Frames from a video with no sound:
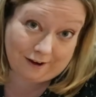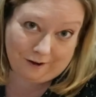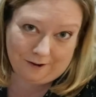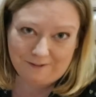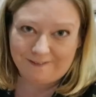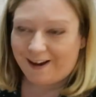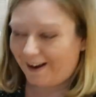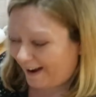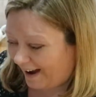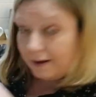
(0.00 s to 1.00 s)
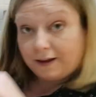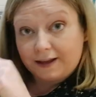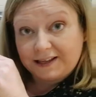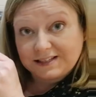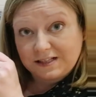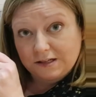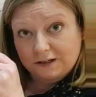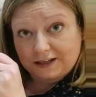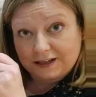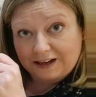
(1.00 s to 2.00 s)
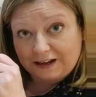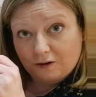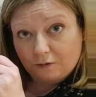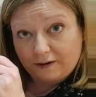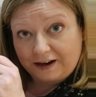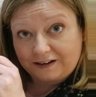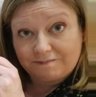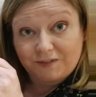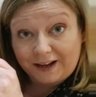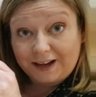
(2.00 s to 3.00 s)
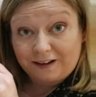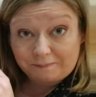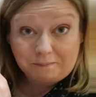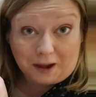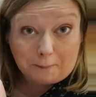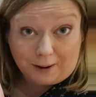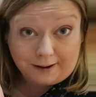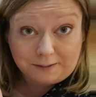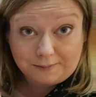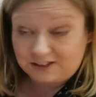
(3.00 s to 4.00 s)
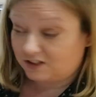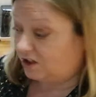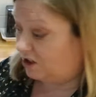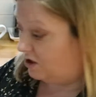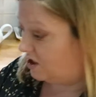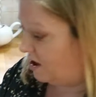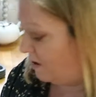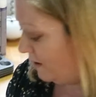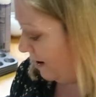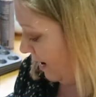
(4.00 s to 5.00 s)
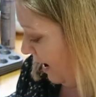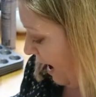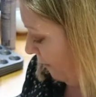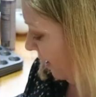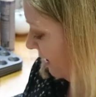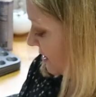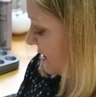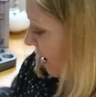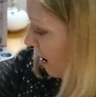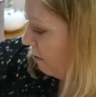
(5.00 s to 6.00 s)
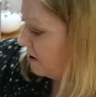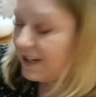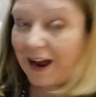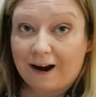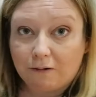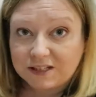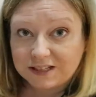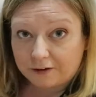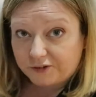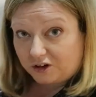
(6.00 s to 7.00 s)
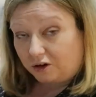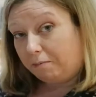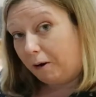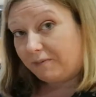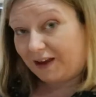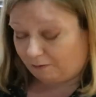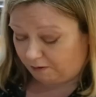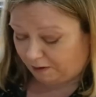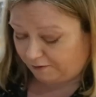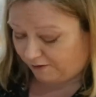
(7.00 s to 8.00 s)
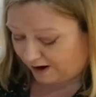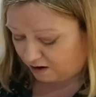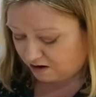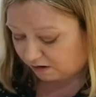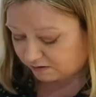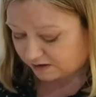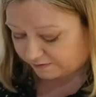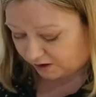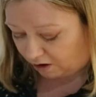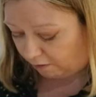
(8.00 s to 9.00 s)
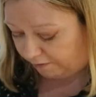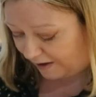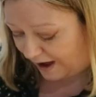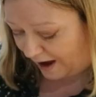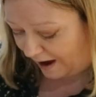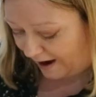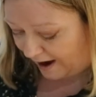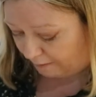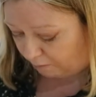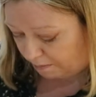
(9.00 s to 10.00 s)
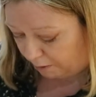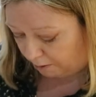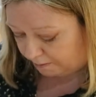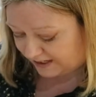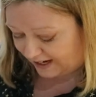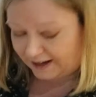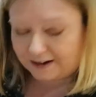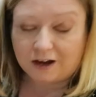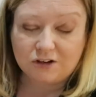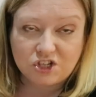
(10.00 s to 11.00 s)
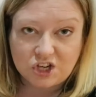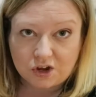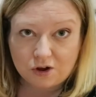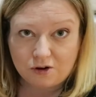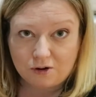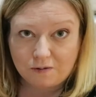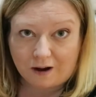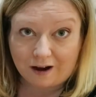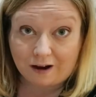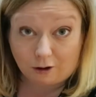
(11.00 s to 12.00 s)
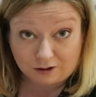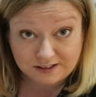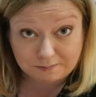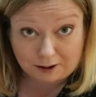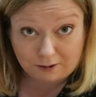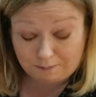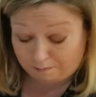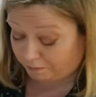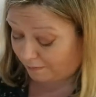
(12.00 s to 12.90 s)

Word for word: so it's looking quite like a brownie mixture should do whilst I was out this afternoon, popped out with my friend Londa for coffee and we popped in to uh, Holland and Barrett